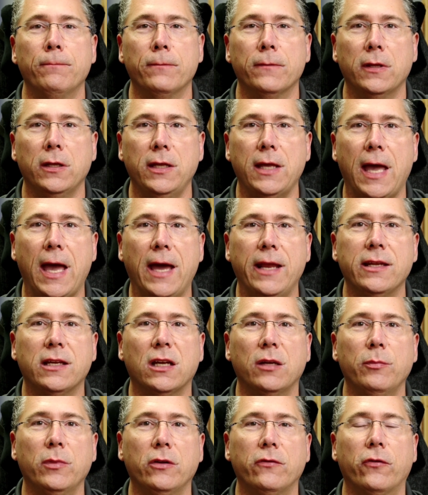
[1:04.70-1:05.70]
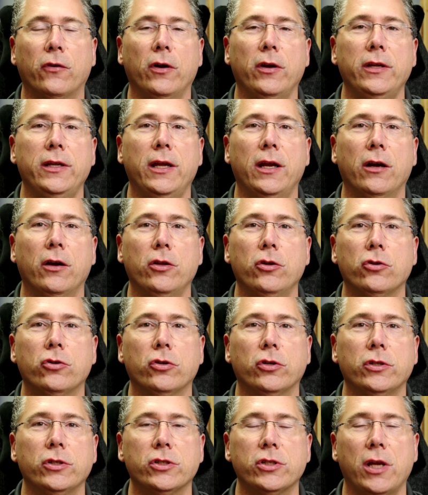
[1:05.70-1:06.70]
you had to commit for a year, you
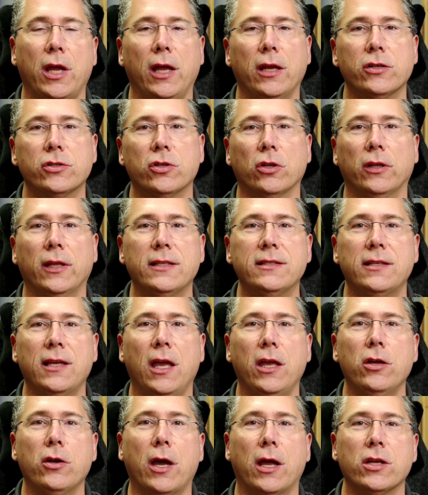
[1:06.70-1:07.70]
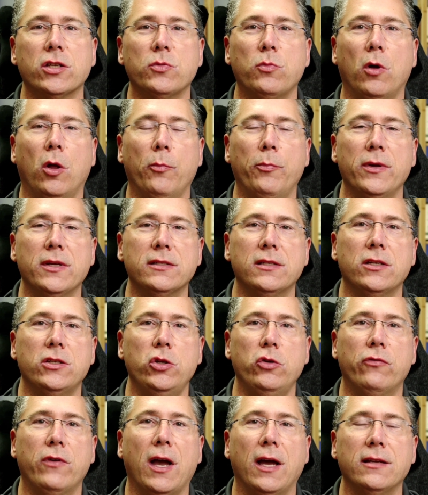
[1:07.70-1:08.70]
couldn't change. So let's say you got a small business,
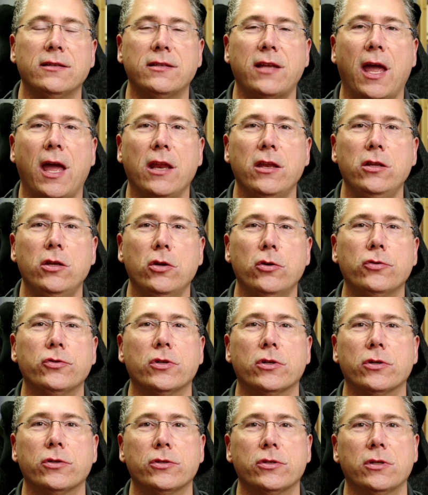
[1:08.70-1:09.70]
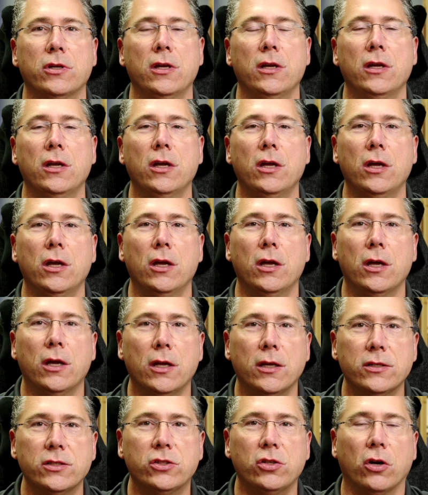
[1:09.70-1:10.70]
you've got 10 users,
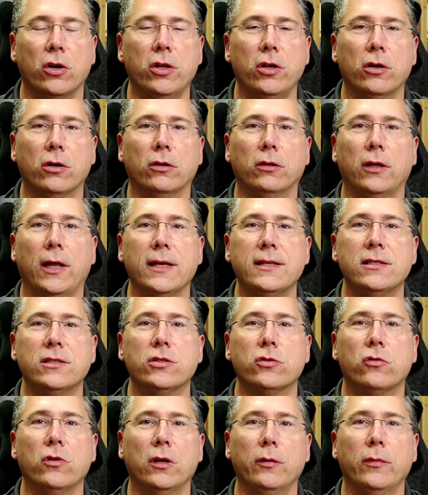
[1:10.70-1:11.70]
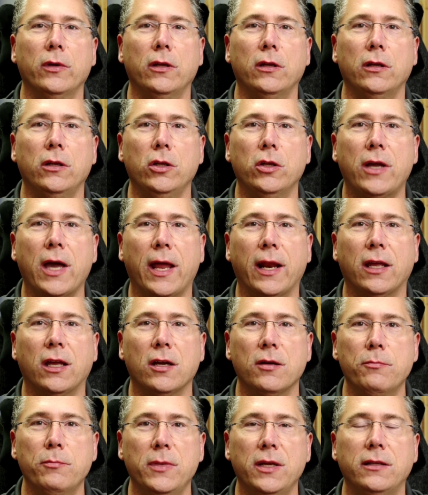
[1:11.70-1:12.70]
start of your license agreement, you got to
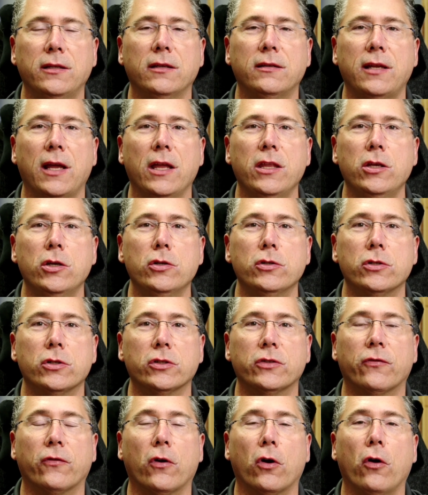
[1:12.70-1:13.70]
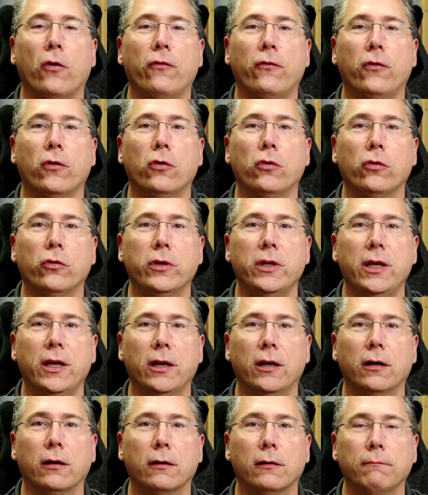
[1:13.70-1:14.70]
commit to 10 users for a full
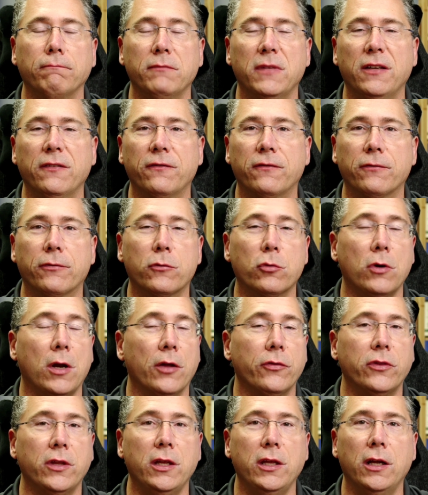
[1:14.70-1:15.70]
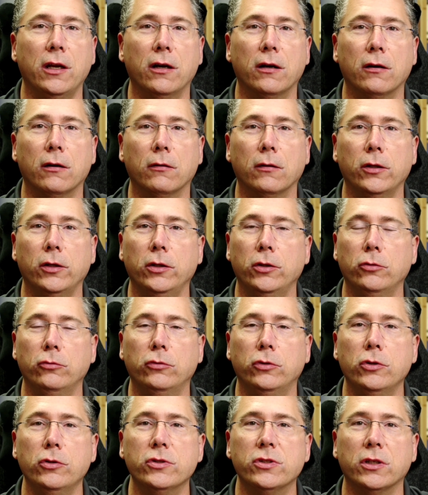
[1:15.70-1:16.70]
year. If throughout the year you
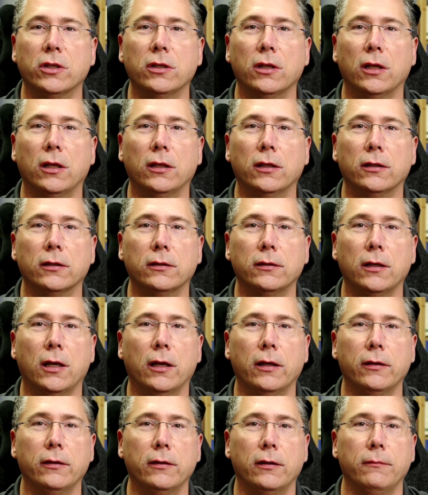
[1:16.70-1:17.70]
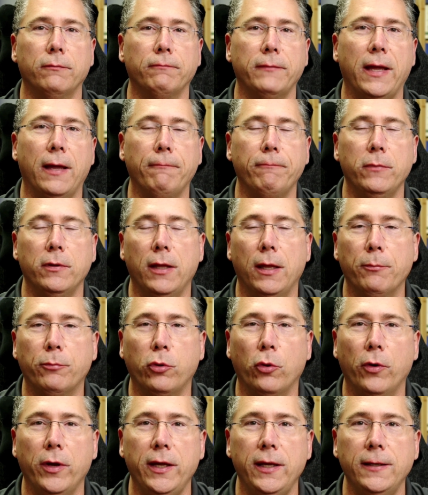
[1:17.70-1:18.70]
lose a
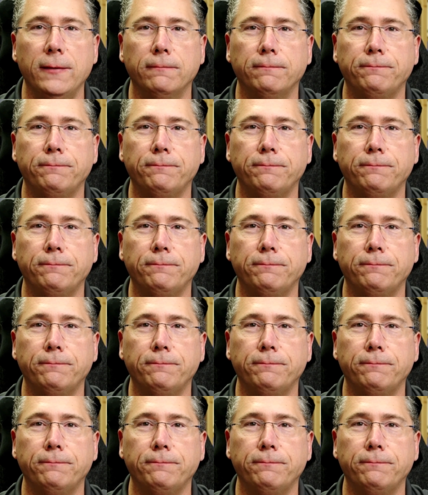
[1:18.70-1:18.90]
employee